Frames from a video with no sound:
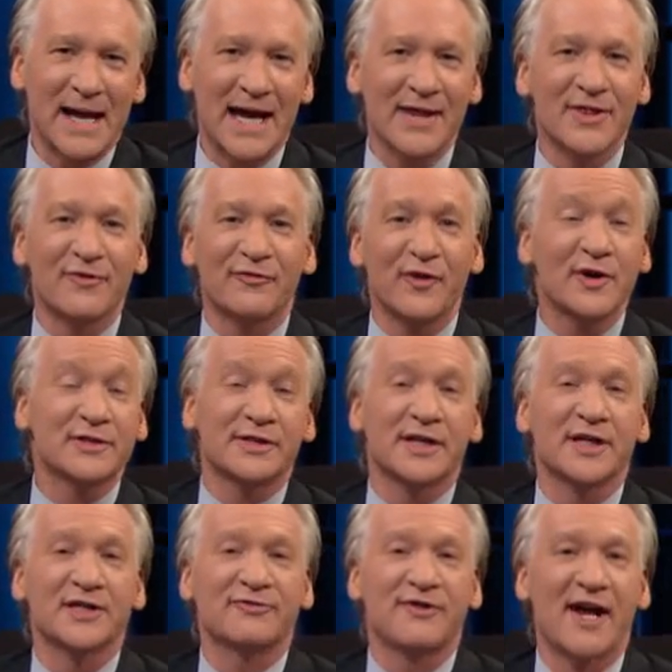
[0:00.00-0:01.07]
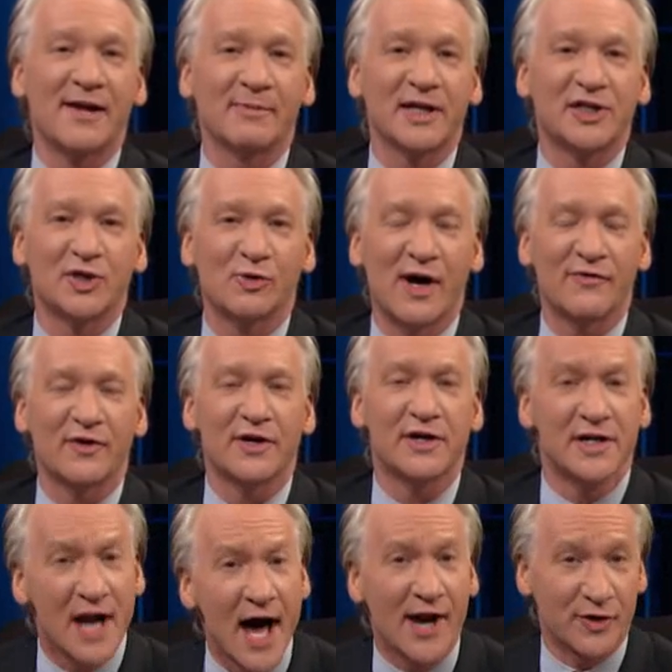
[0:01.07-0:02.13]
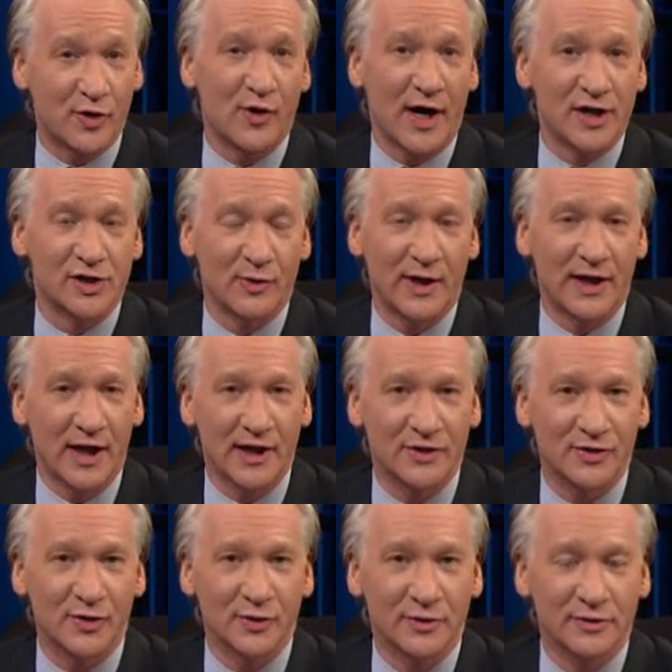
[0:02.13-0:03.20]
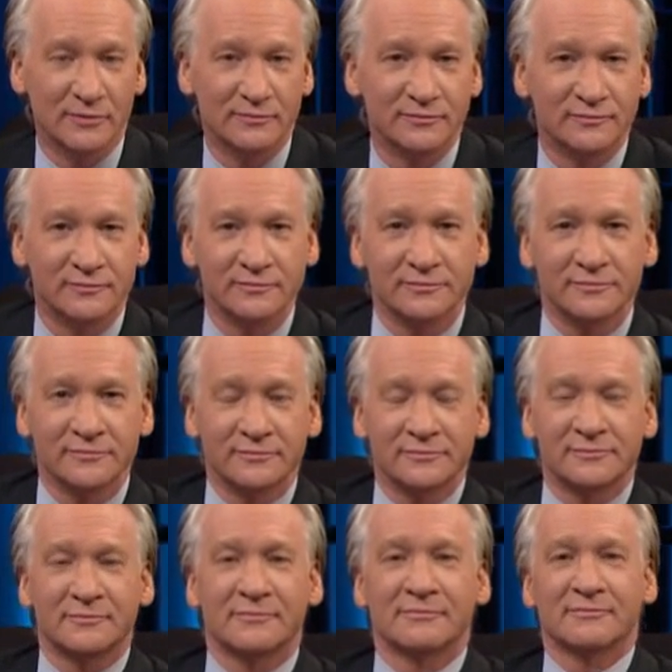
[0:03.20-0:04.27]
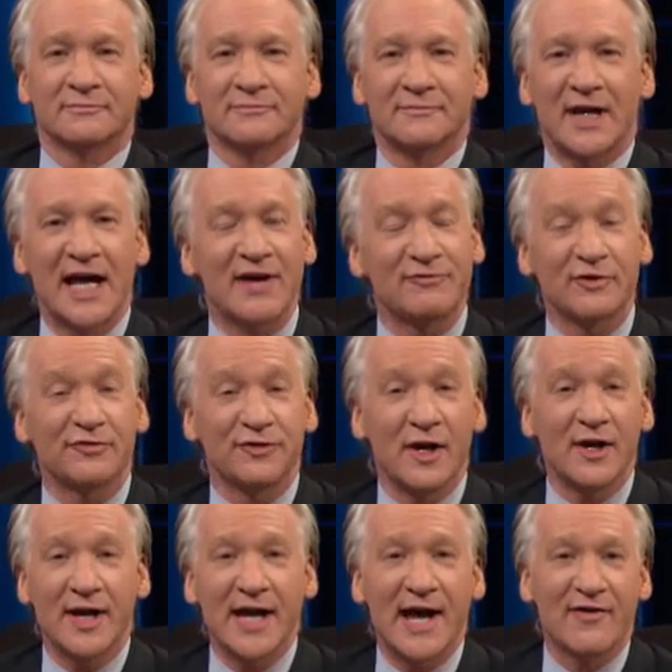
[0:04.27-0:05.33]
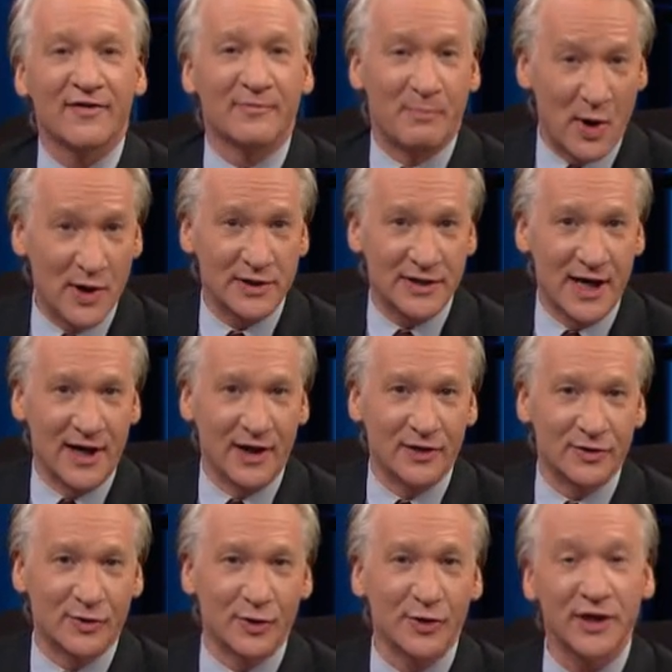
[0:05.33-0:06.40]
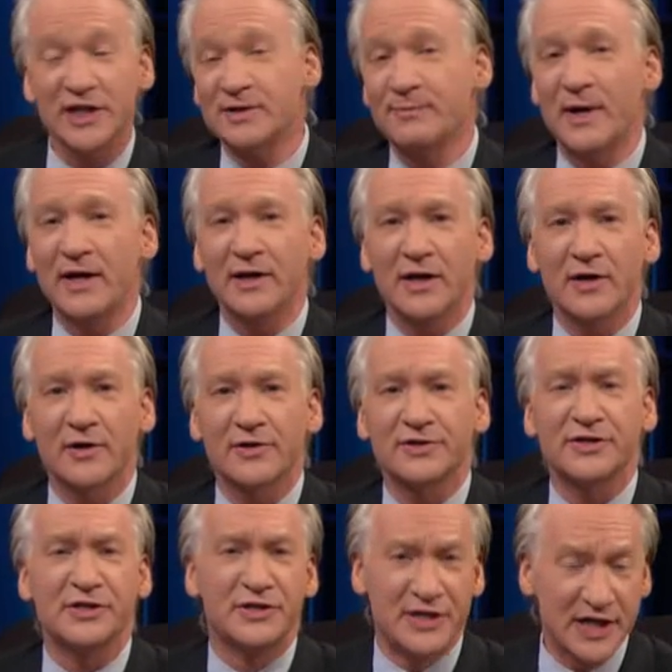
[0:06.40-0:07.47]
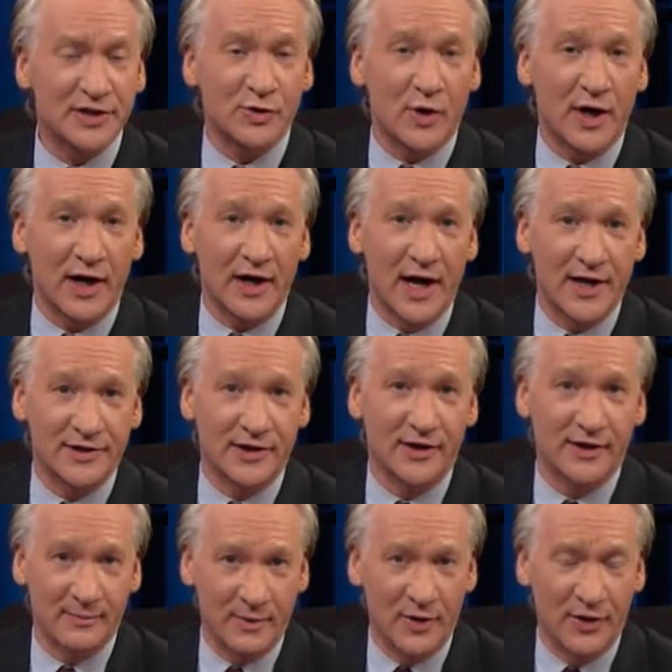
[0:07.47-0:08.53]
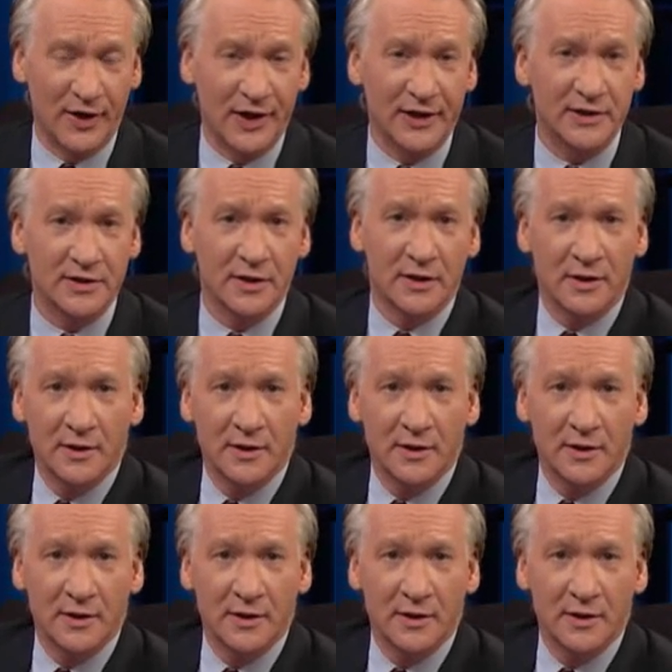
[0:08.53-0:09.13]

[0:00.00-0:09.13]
and the first in his family to ever not graduate high school. After flunking out of bartending school, he spent years disorganizing communities.